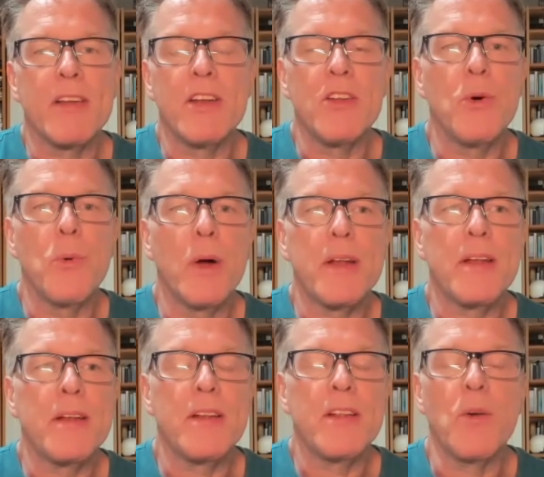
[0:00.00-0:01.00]
knew what
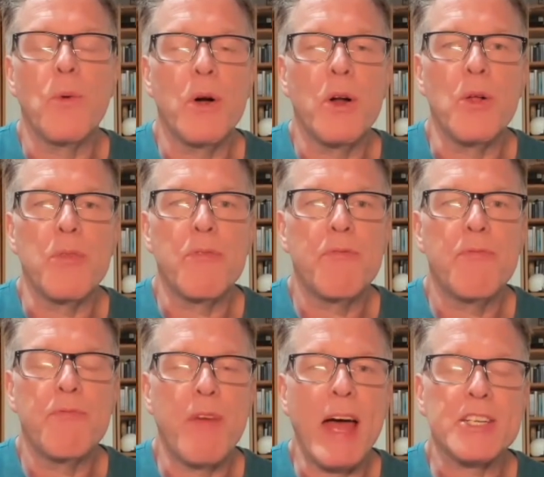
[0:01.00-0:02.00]
in the world
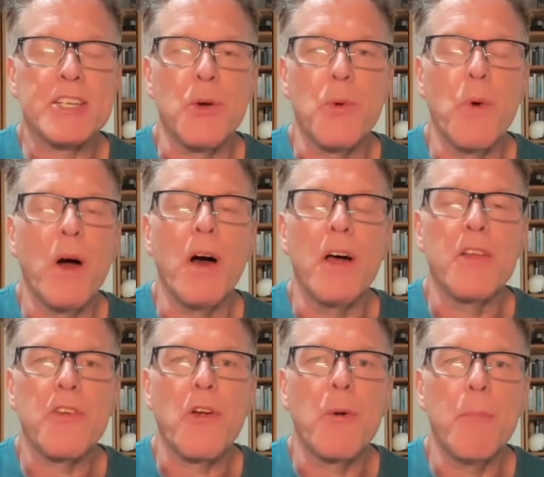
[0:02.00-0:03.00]
fascia
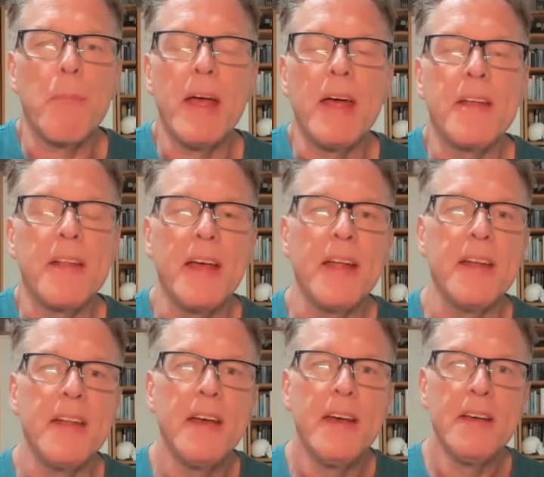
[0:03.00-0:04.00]
was or meant,
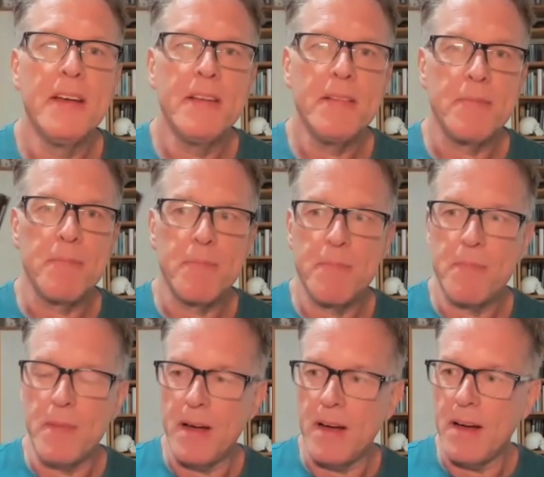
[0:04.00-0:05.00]
and
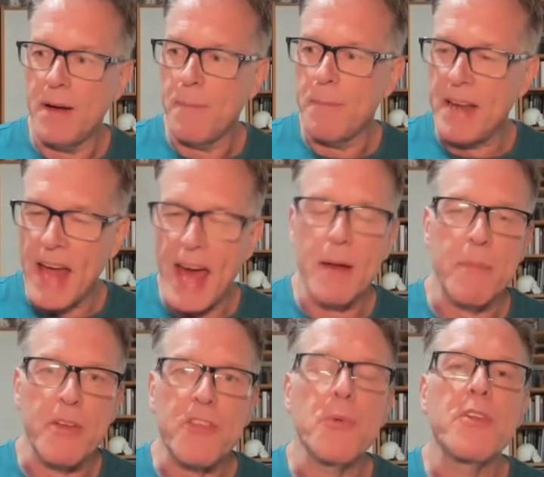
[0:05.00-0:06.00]

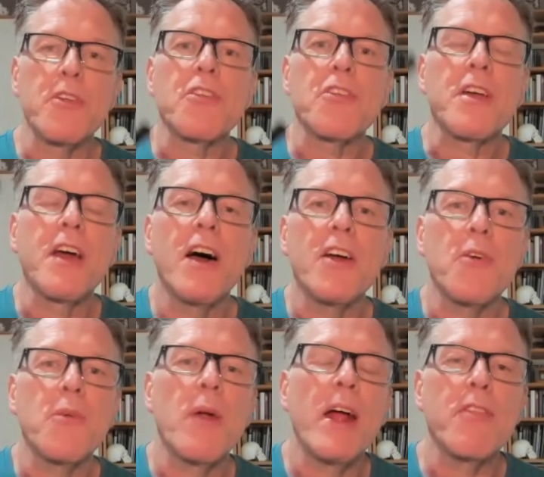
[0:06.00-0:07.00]
anatomists would just cut
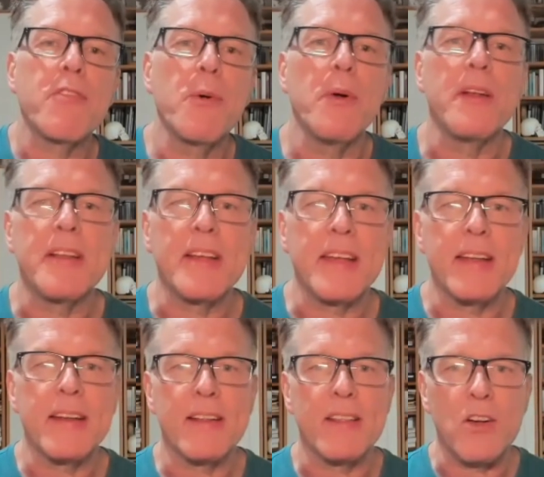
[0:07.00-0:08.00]
right through it to
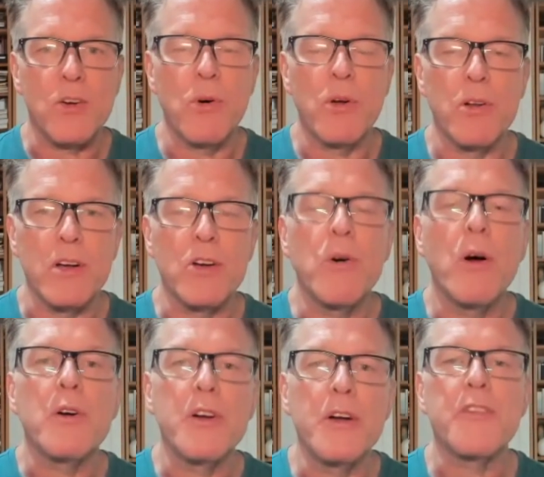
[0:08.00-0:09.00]
get to the quote
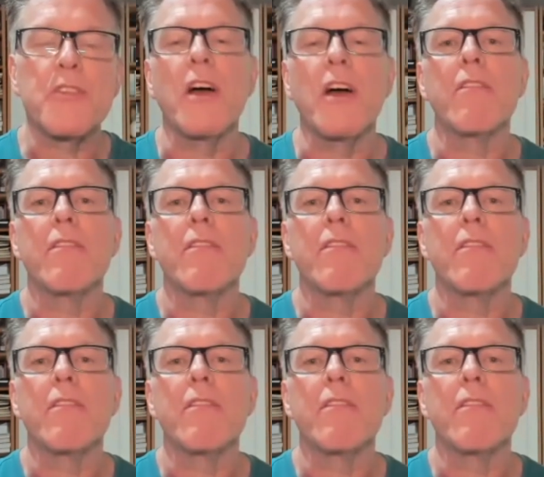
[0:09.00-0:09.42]
unquote good stuff.